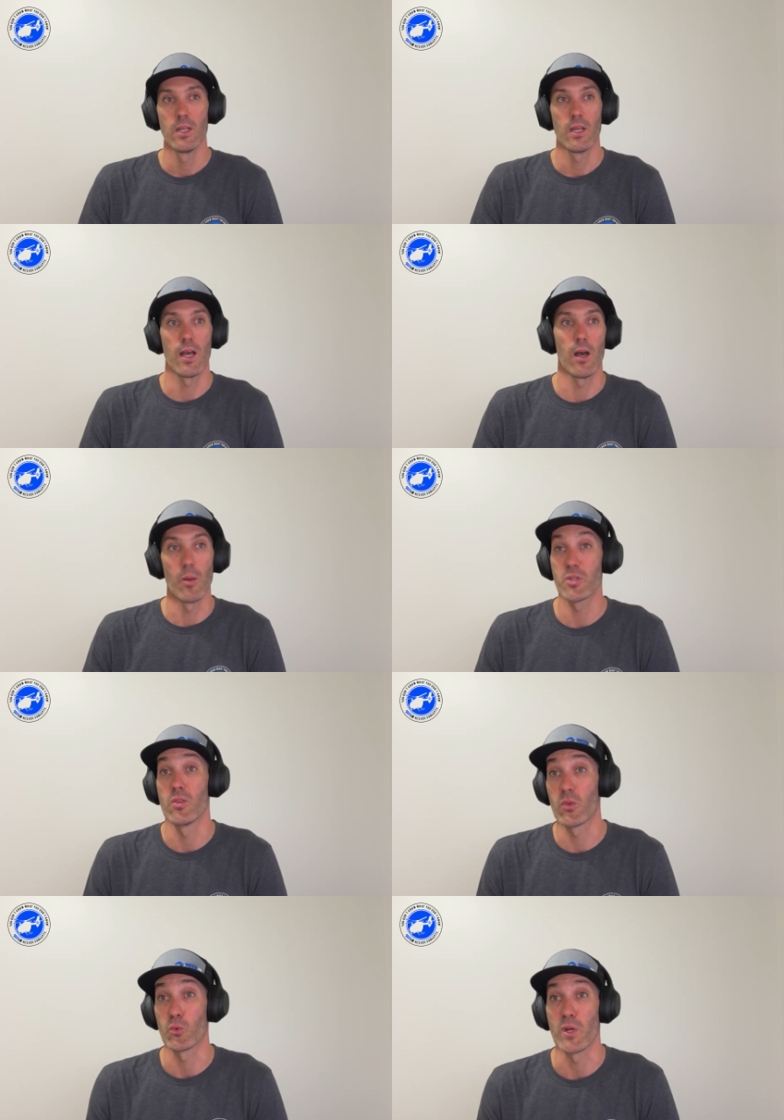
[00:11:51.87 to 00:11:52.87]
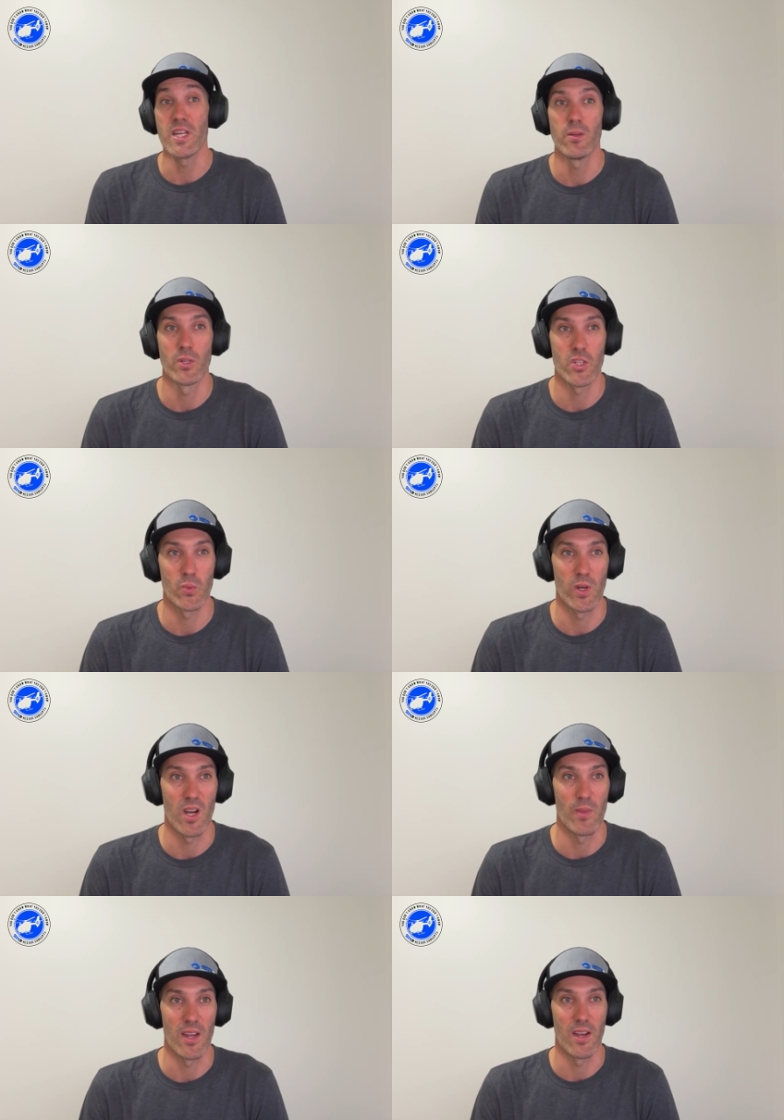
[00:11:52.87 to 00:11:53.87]
Option three, which is where
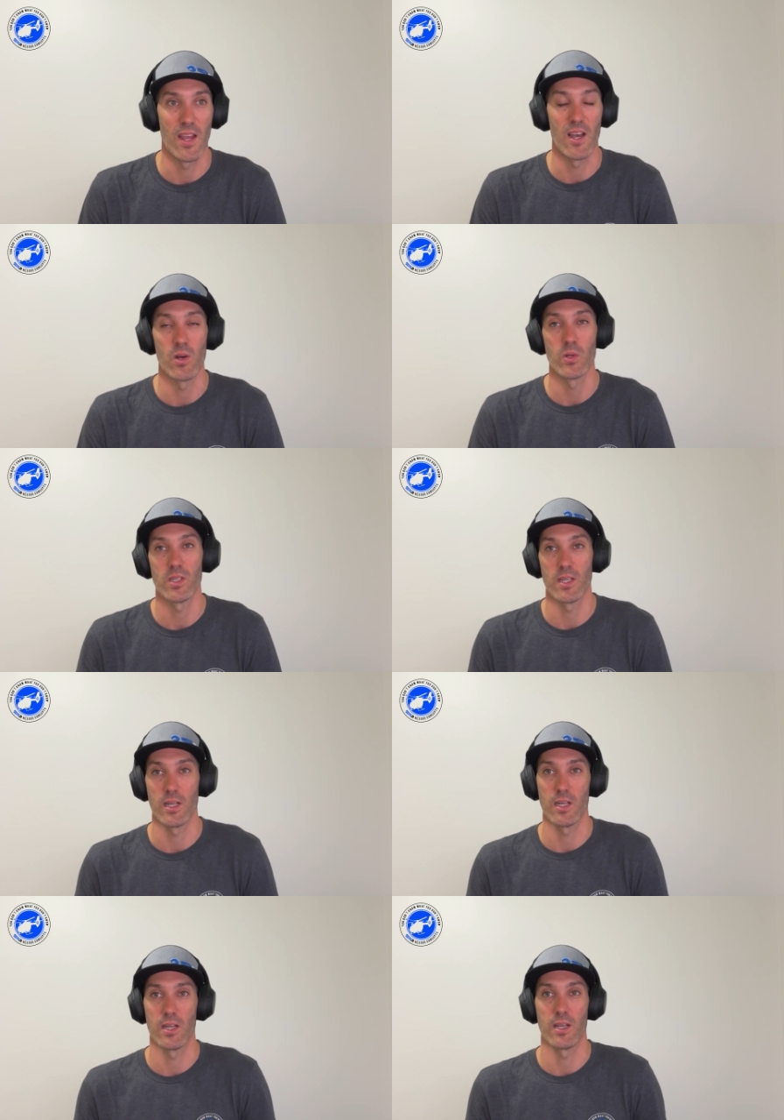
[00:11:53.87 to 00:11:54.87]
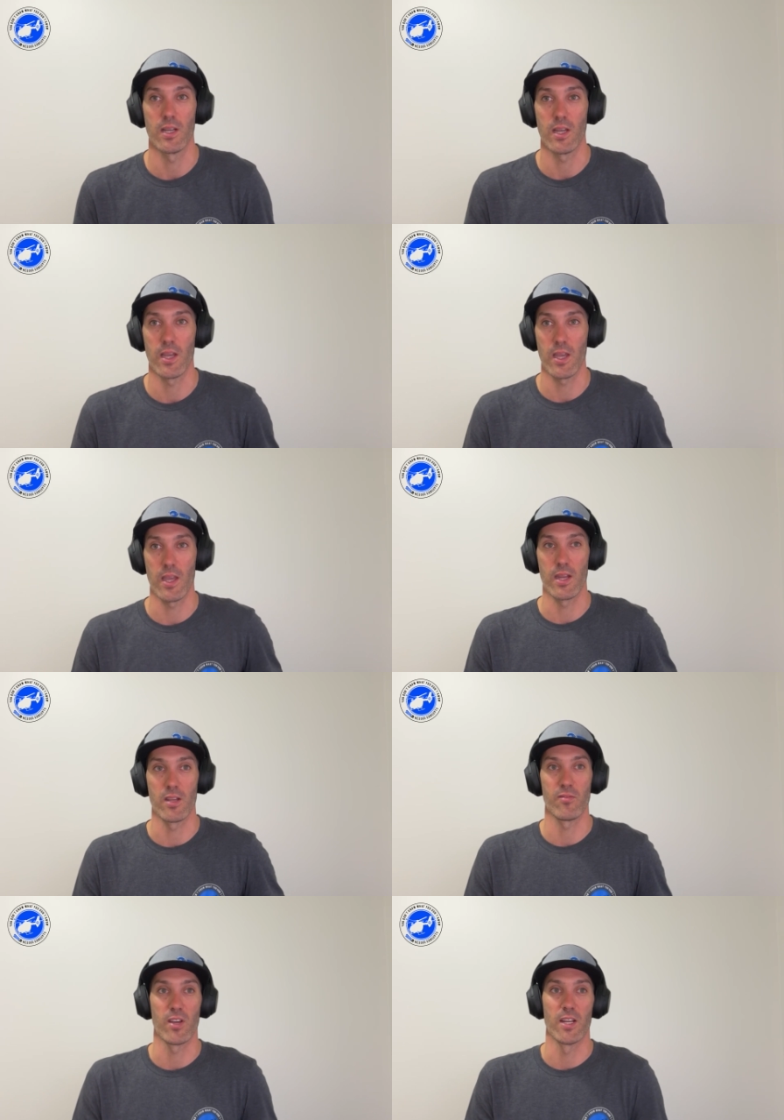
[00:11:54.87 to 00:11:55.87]
I'm at now, and I
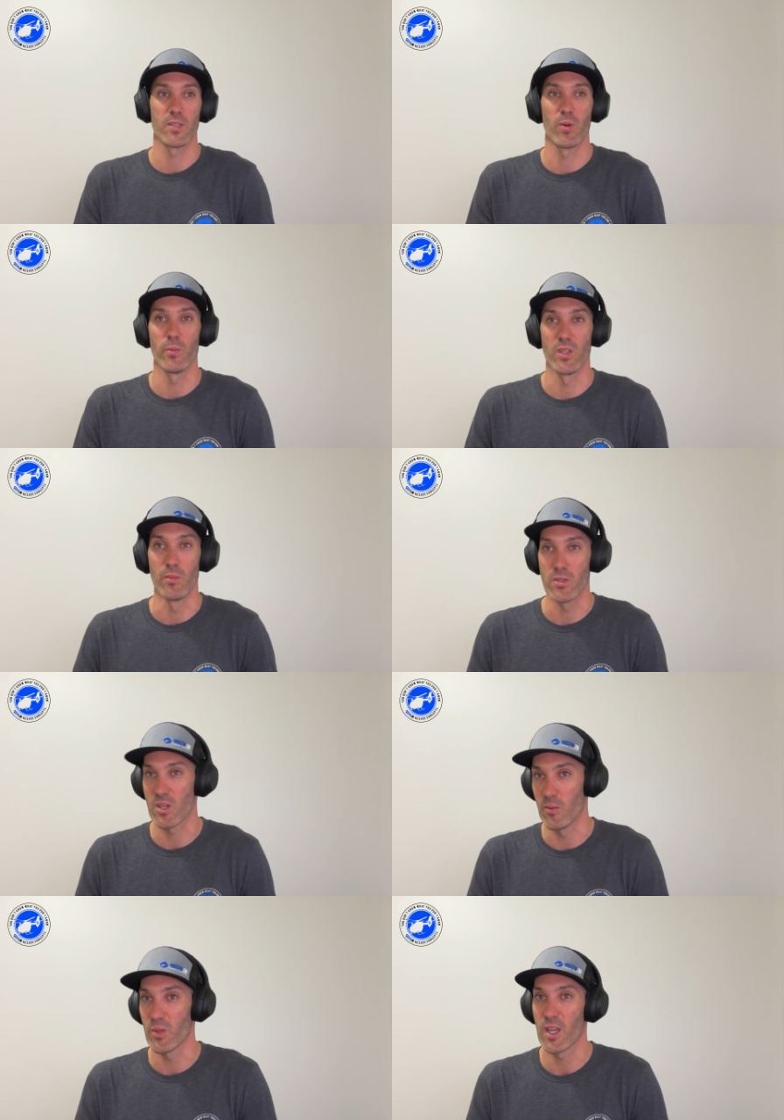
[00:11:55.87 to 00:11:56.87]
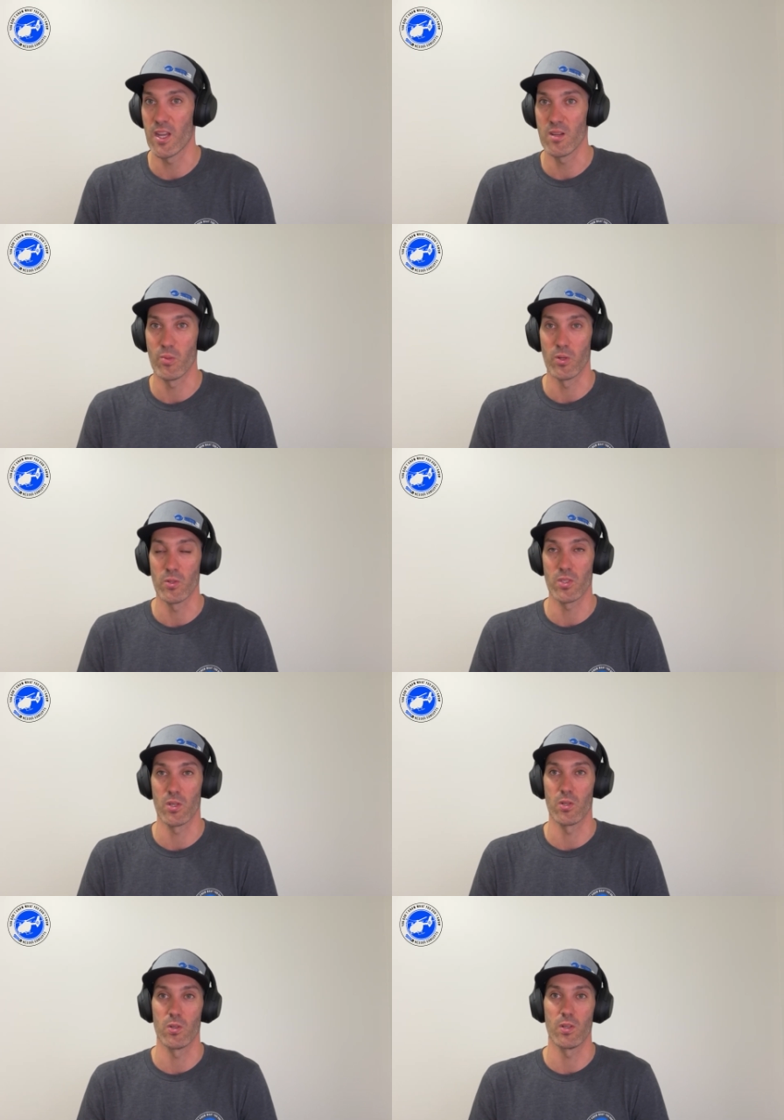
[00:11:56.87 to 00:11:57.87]
find it's probably the most complicated, but
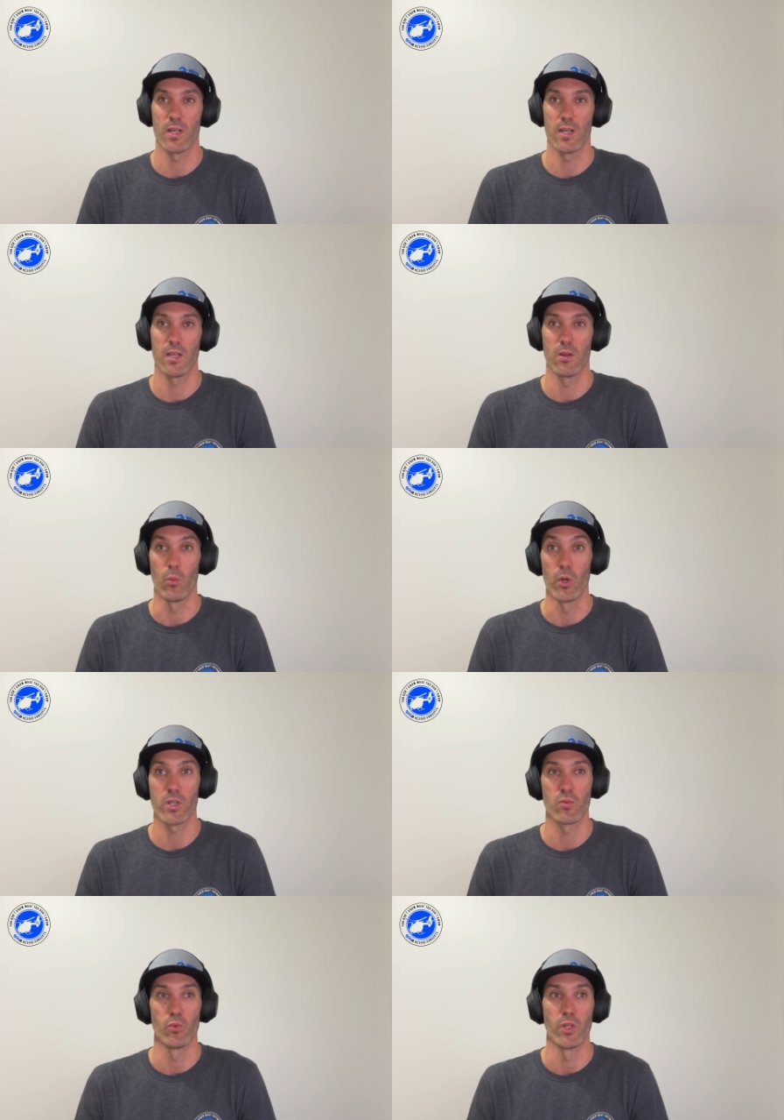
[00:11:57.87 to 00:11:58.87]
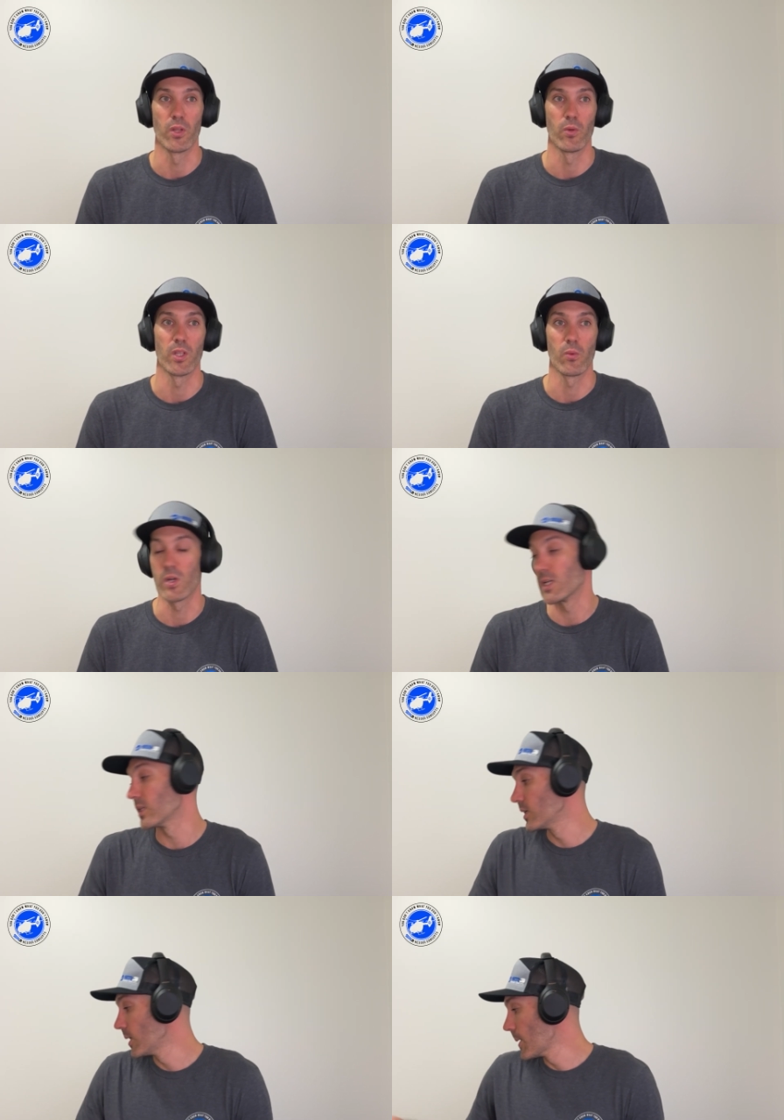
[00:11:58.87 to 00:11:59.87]
also works really, really well,
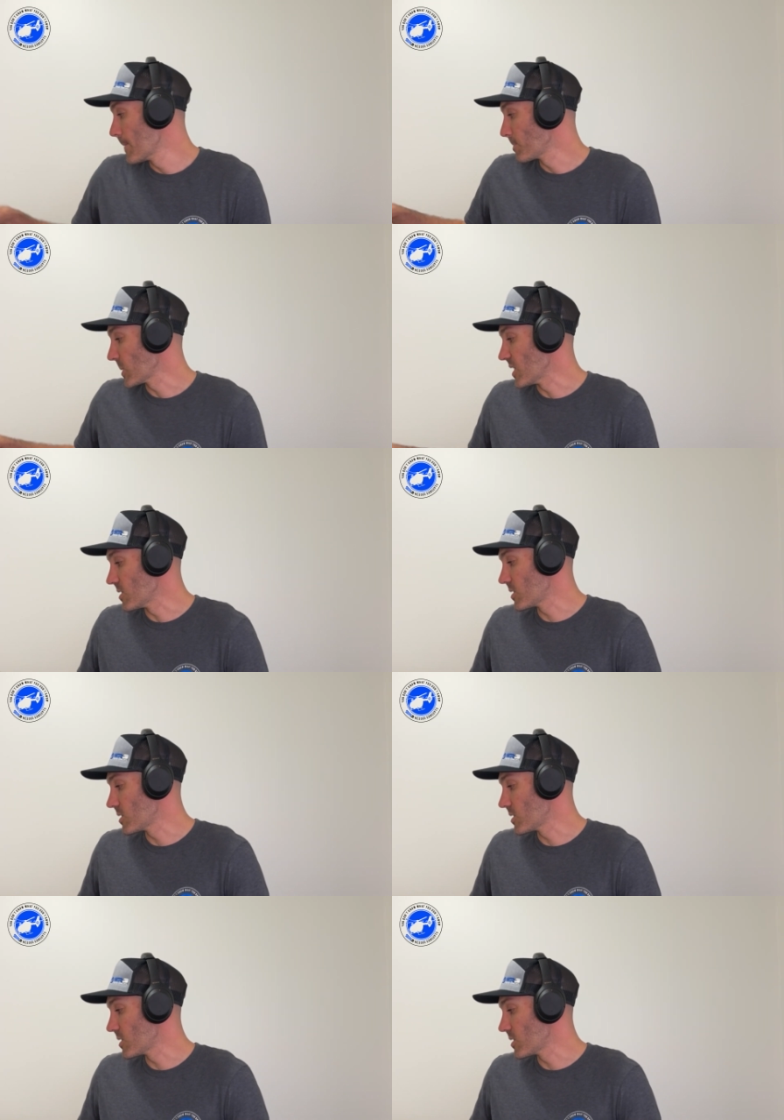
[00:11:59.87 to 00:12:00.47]
is